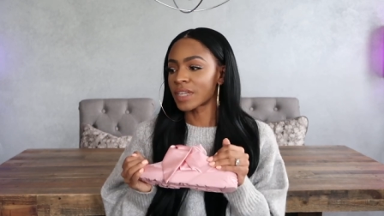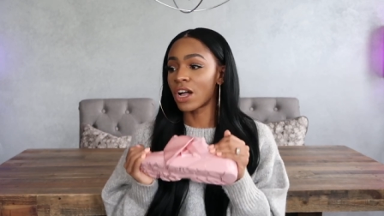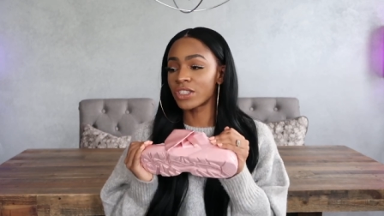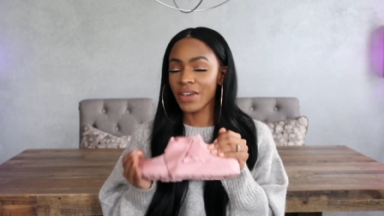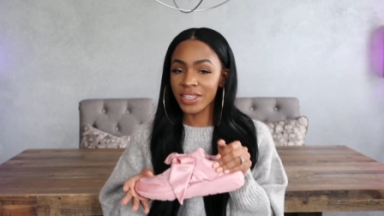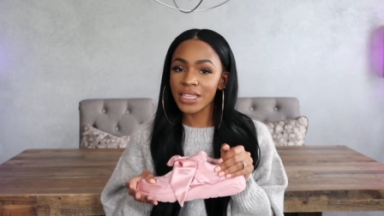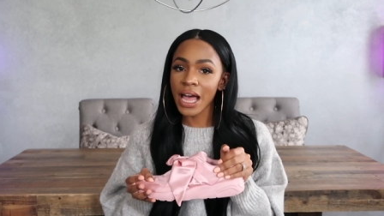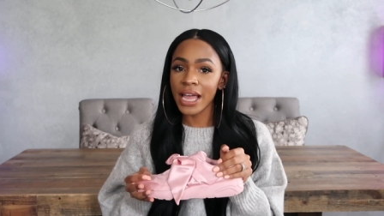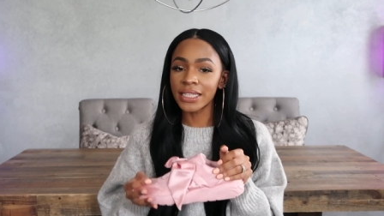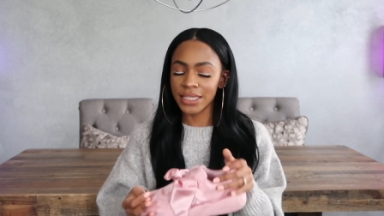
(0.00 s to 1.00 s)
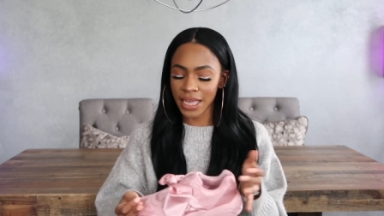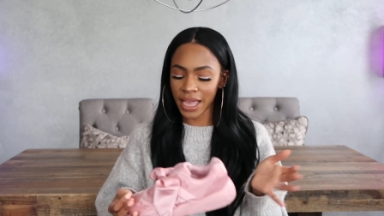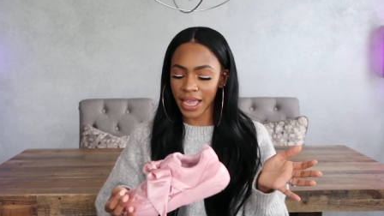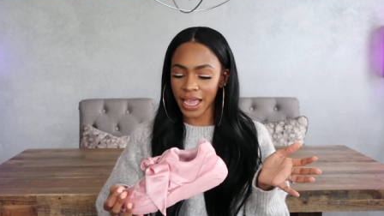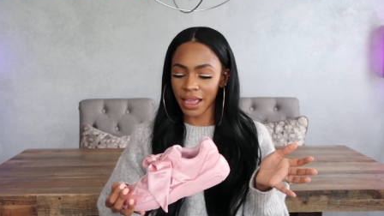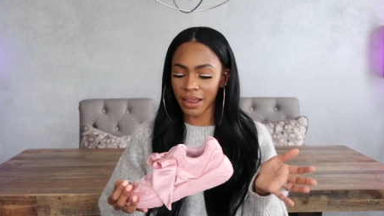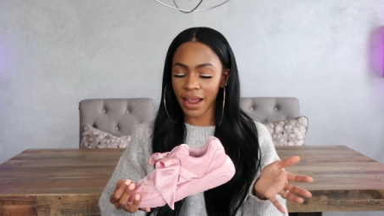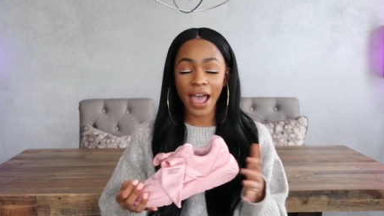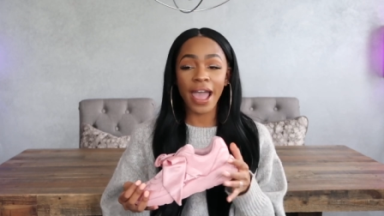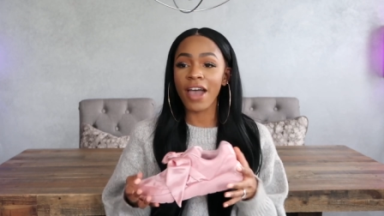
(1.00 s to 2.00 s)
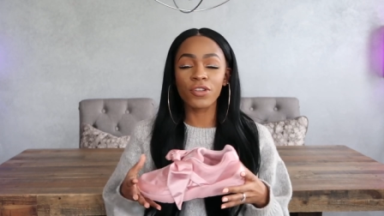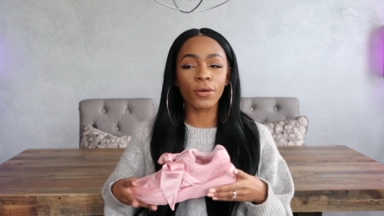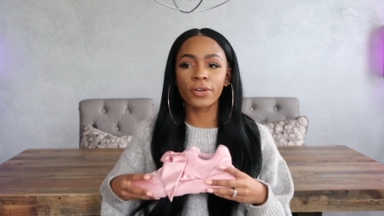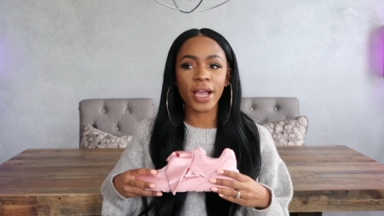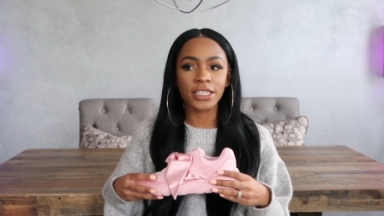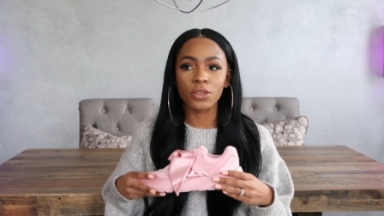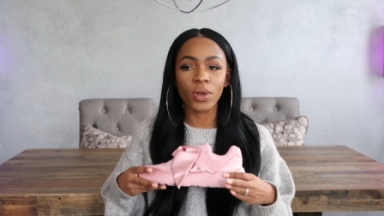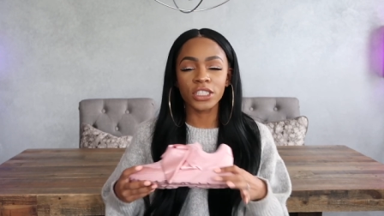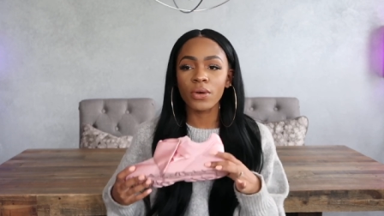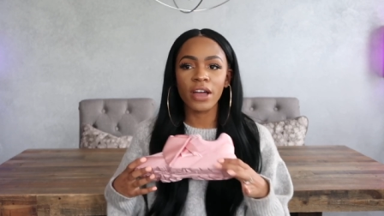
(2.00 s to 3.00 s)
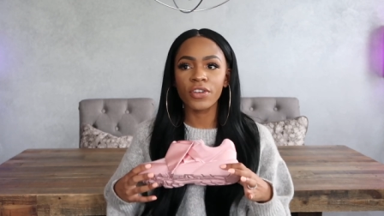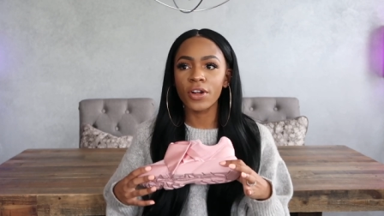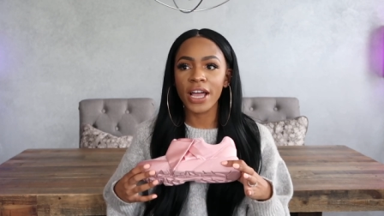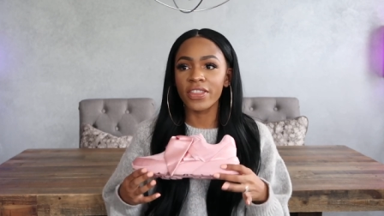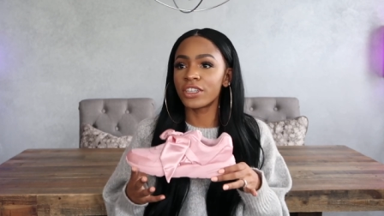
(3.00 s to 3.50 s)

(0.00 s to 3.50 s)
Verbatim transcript: I also have the slides, and I have no regrets whatsoever.